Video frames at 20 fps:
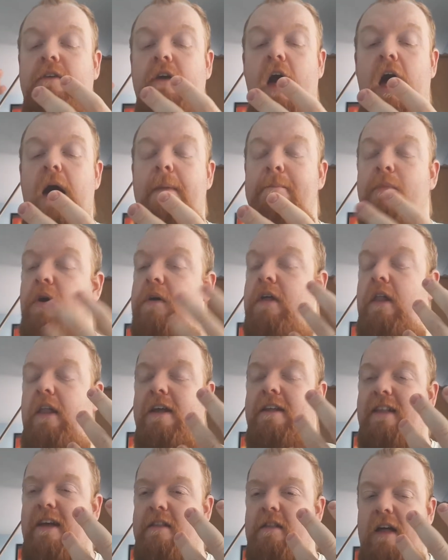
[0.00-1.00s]

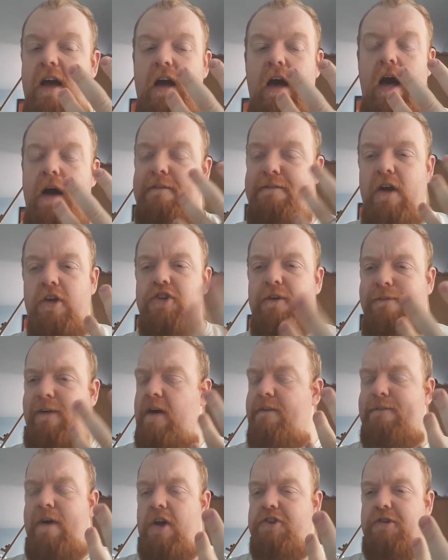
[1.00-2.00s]

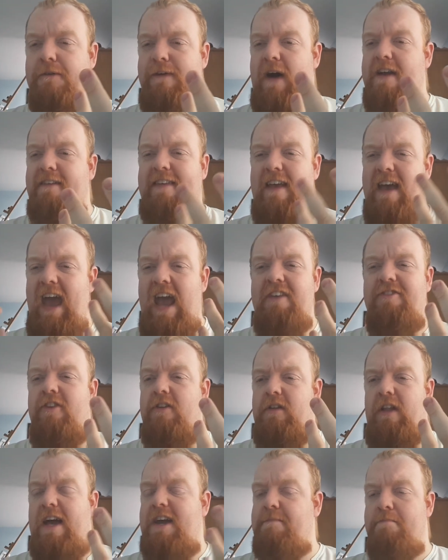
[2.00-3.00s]
Virtua Fighter
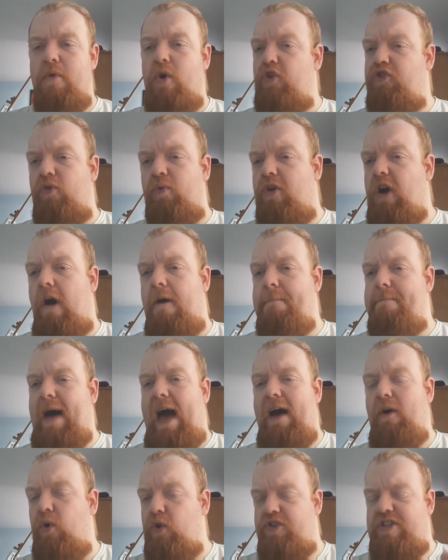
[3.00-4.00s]
isn't like Mortal
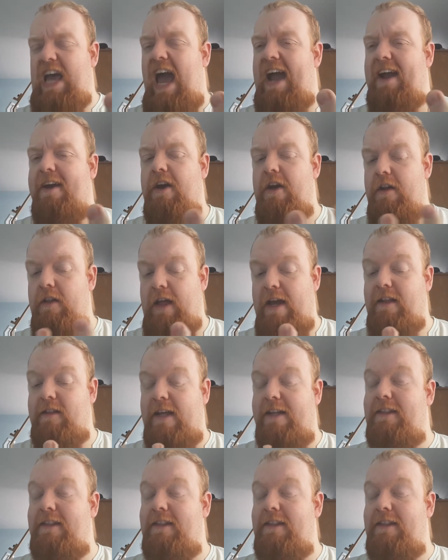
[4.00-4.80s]
Kombat or Tekken. Like